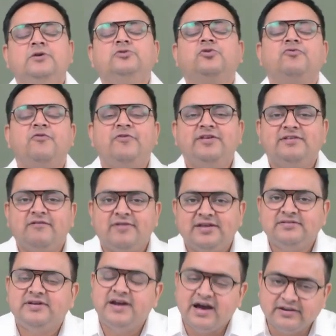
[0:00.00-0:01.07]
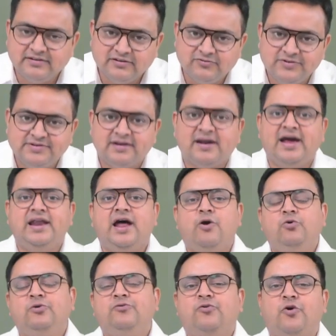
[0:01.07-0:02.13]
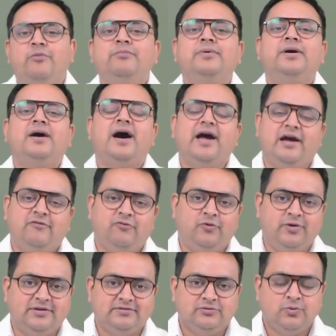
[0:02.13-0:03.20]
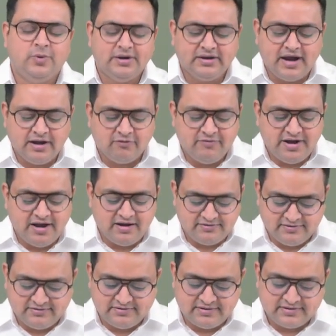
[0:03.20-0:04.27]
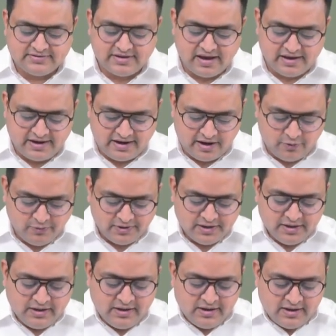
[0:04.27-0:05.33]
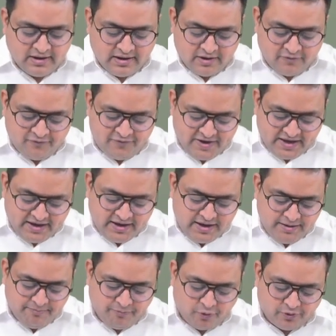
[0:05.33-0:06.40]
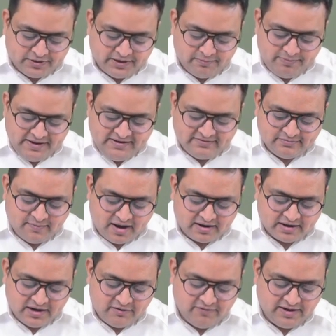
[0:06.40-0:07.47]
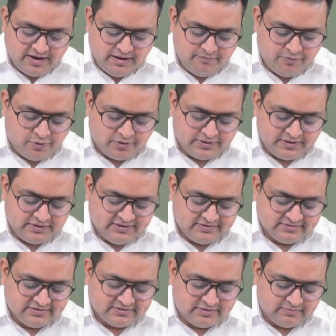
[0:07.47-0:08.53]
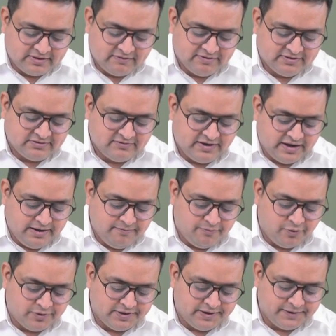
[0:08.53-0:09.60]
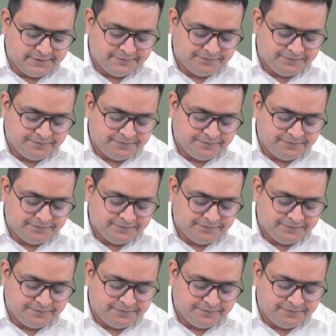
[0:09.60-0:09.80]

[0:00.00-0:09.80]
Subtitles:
So 57 is deductions which are allowed from IFOS. So what kind of deductions are allowed? Very important. Please mark it very important. This is something which is very important.